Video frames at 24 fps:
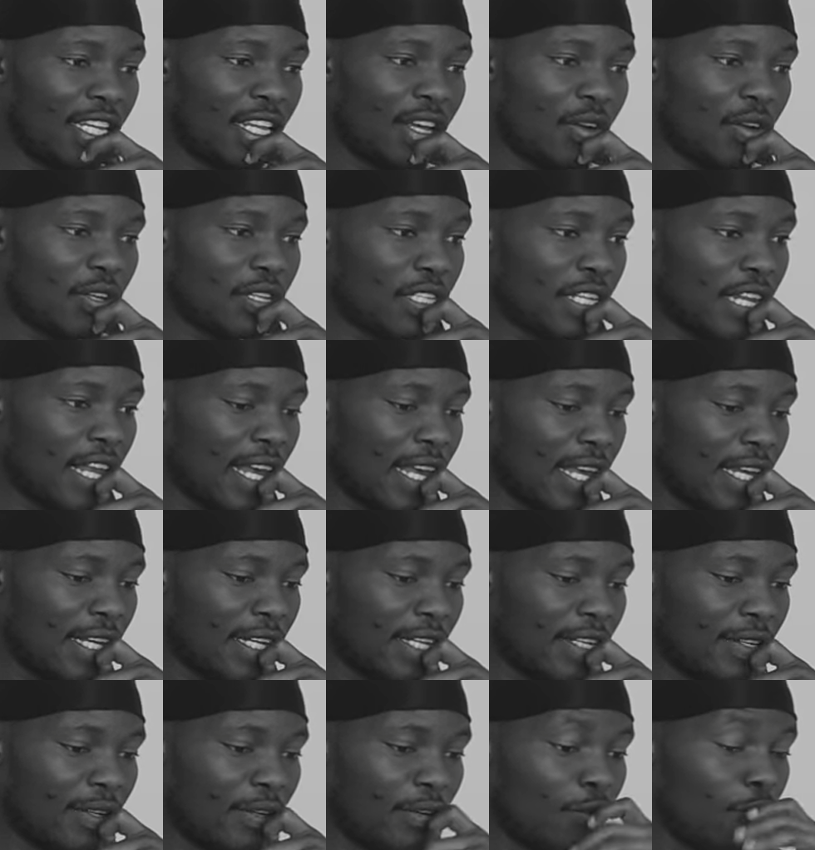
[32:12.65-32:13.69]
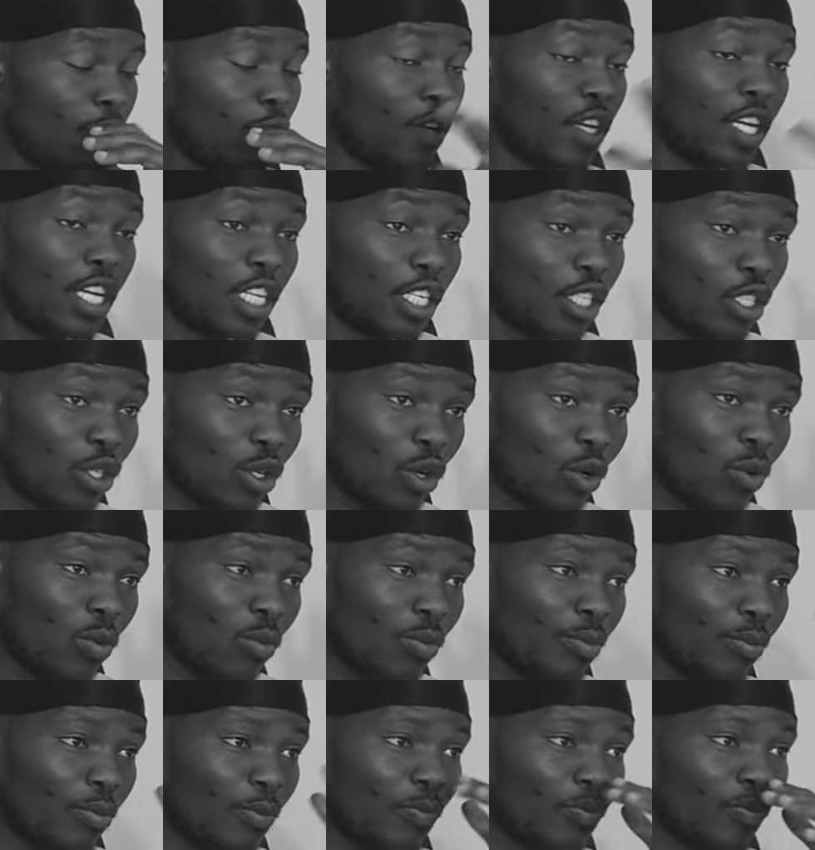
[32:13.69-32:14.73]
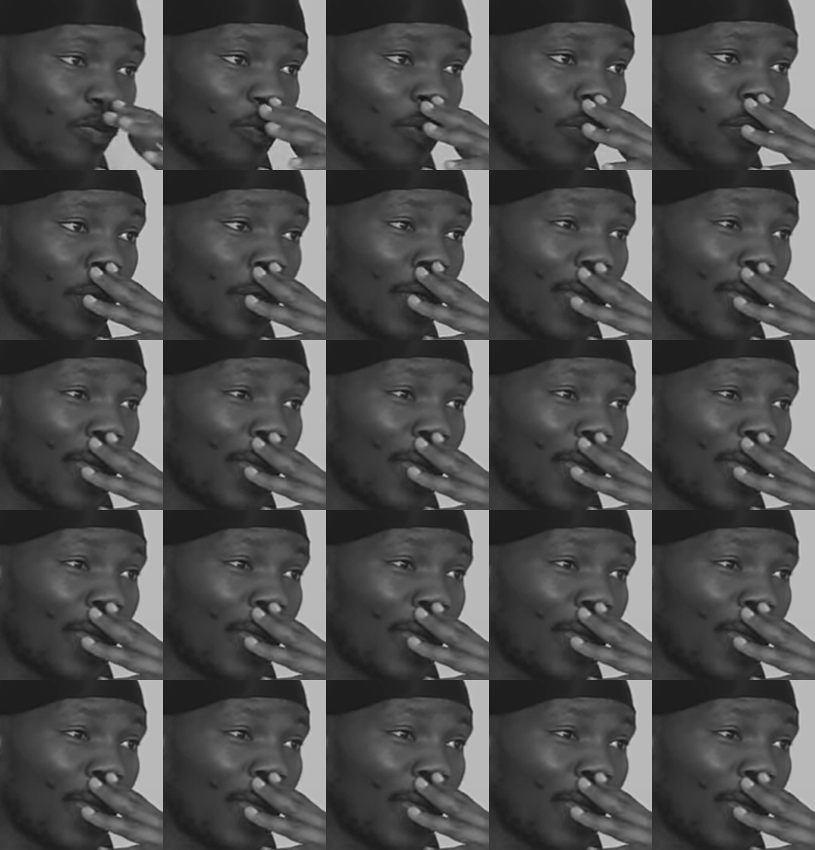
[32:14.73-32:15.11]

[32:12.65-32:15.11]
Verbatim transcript: that was like really dope. Yeah.